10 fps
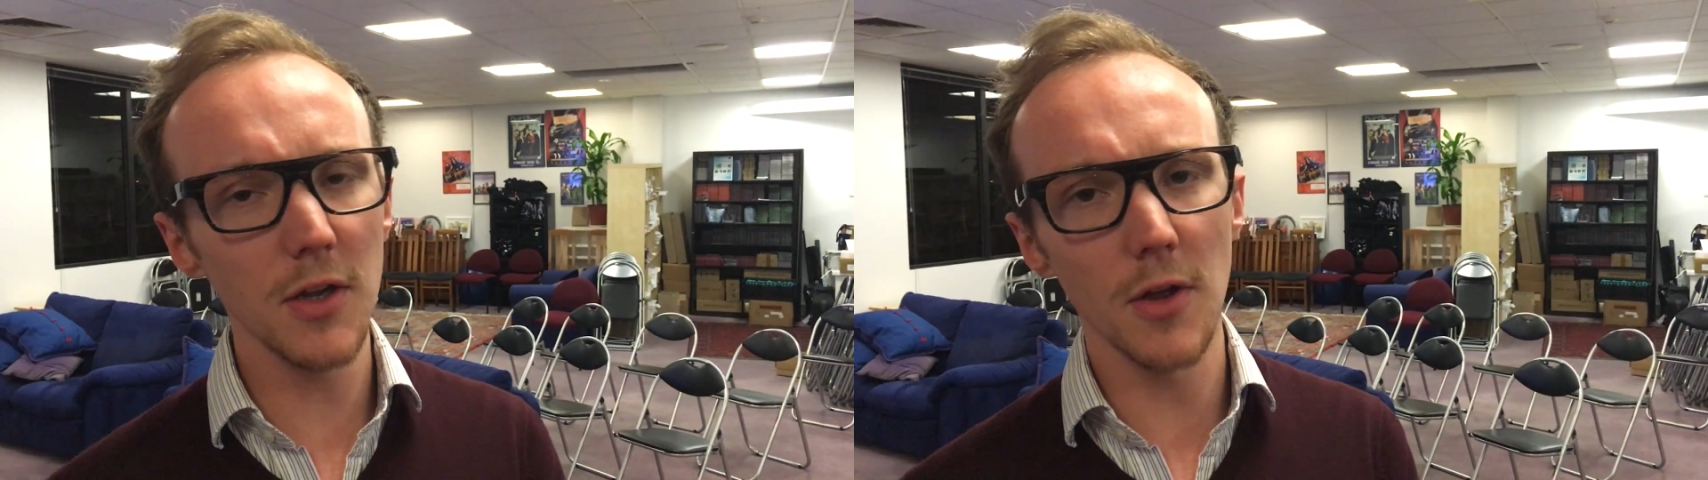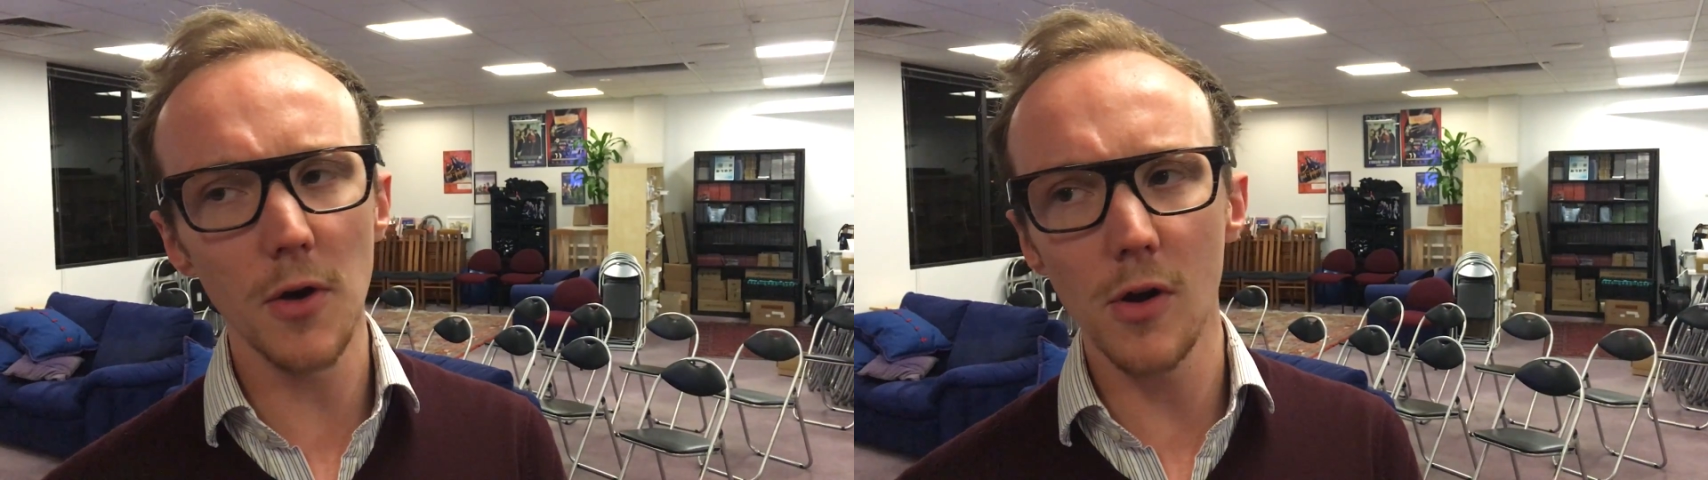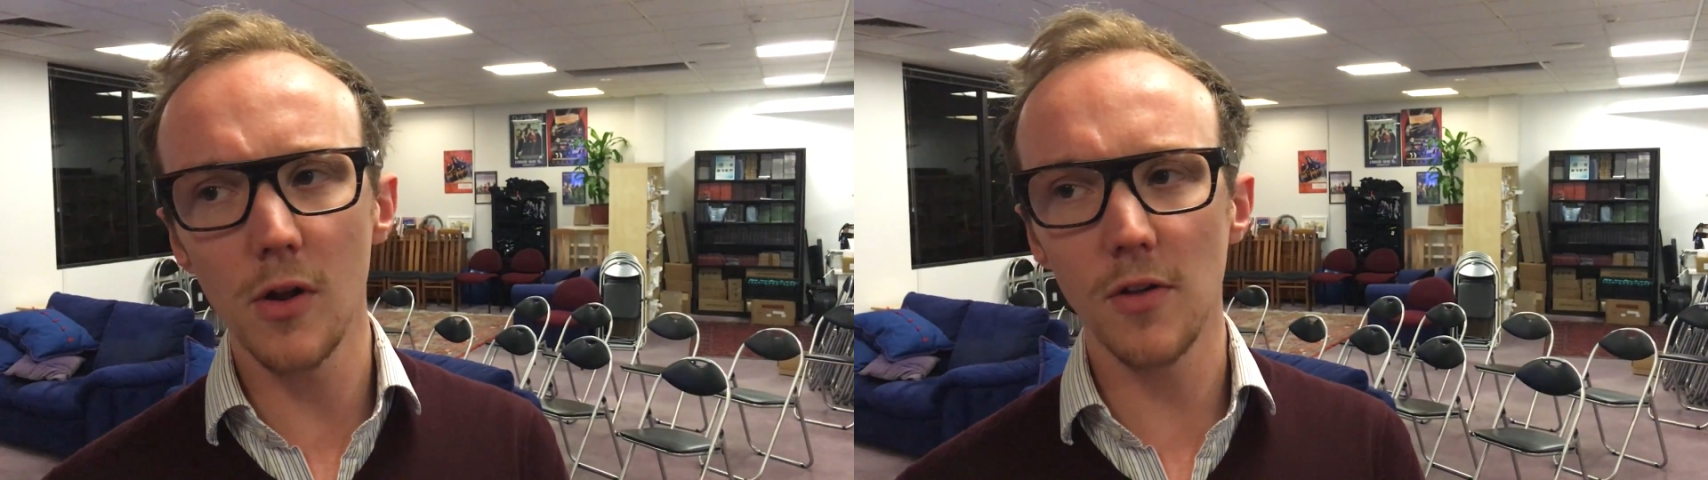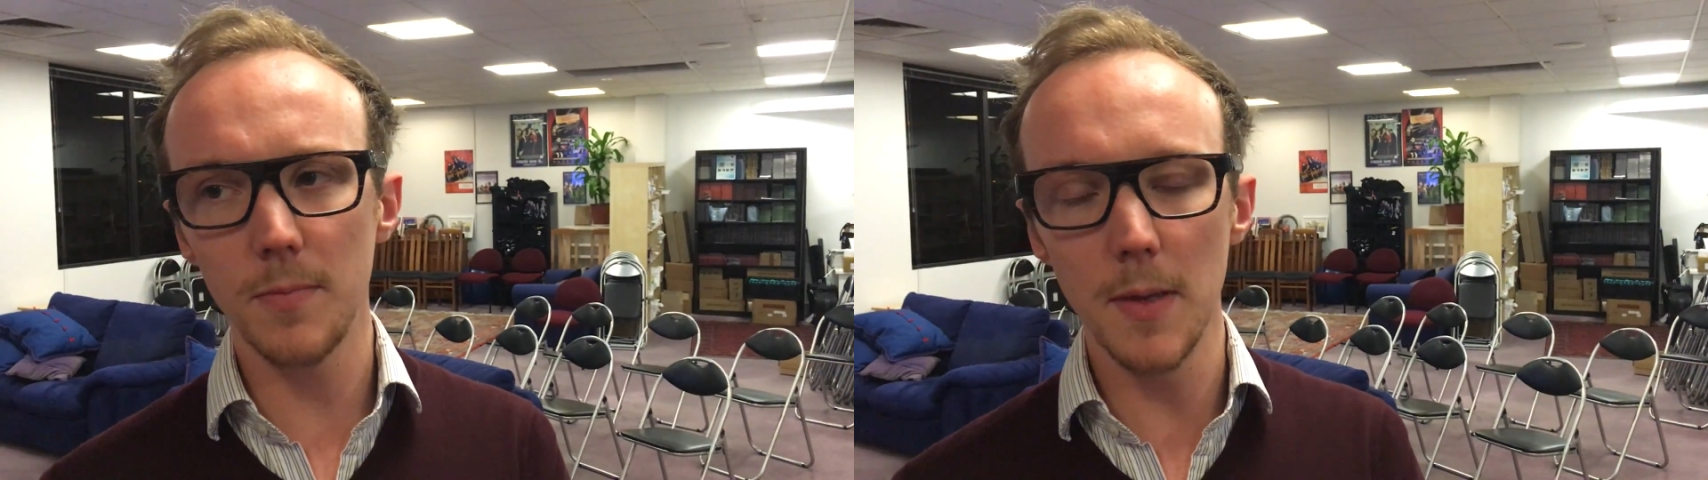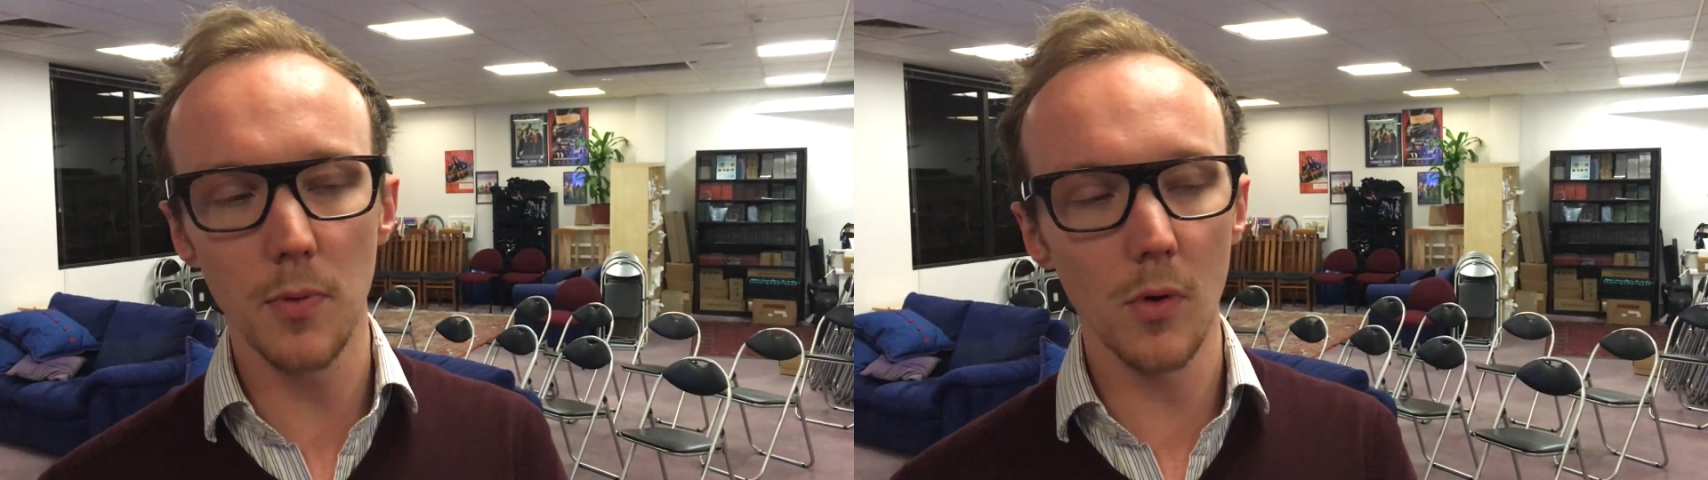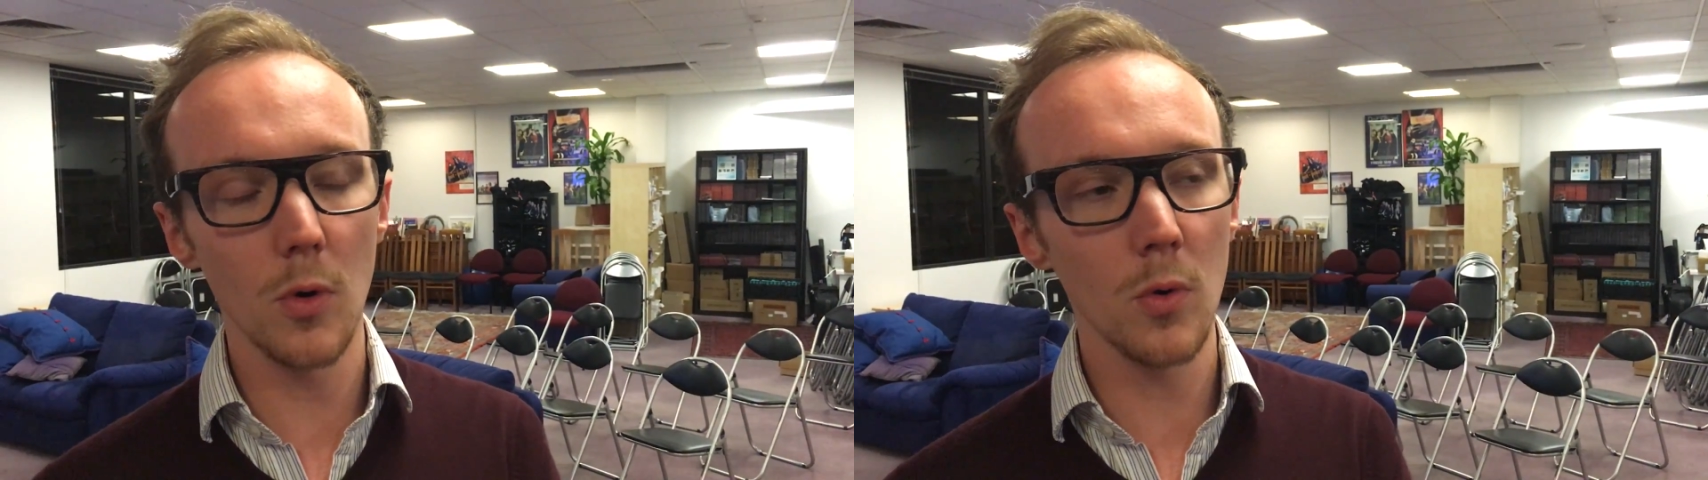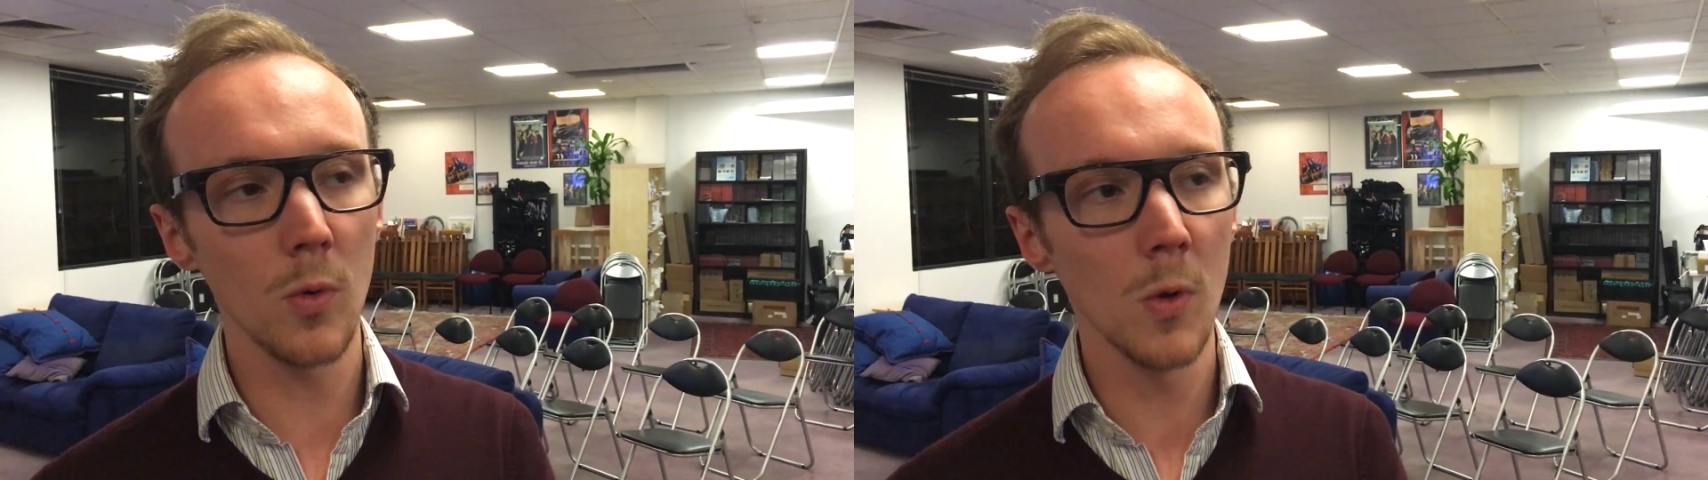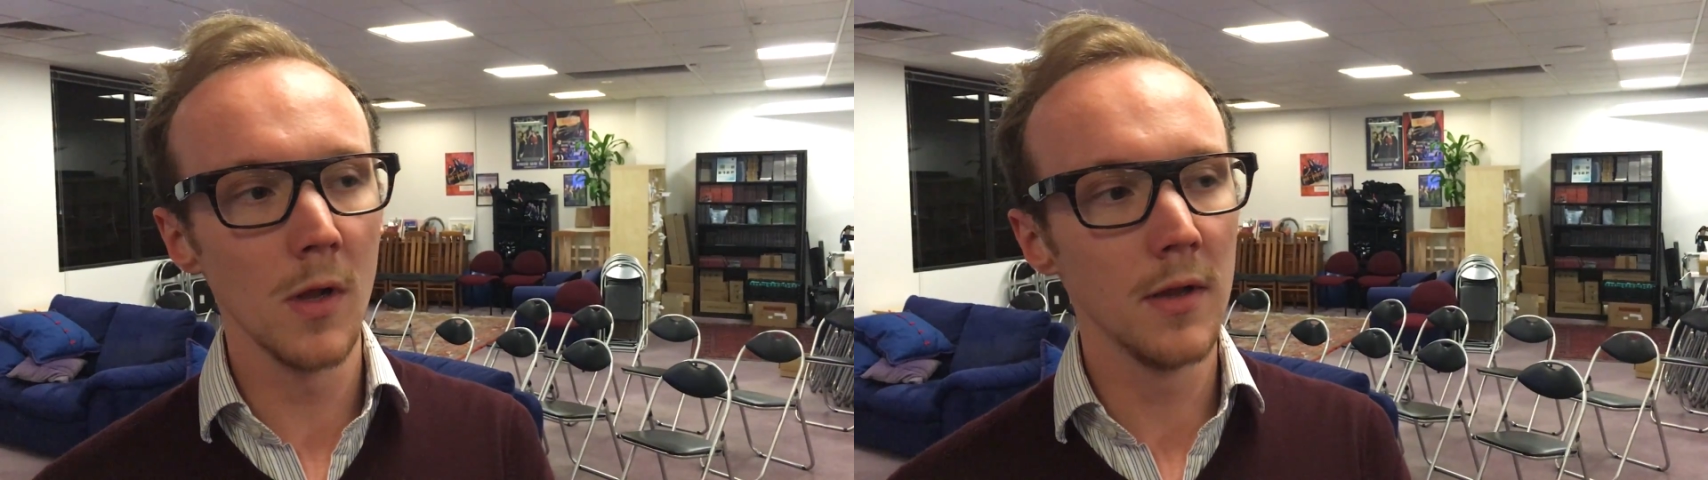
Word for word: you know a lot of people